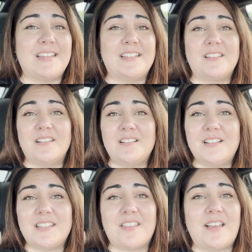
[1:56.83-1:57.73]
as little
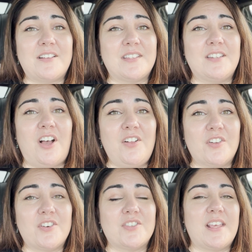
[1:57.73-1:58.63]
as $1,000,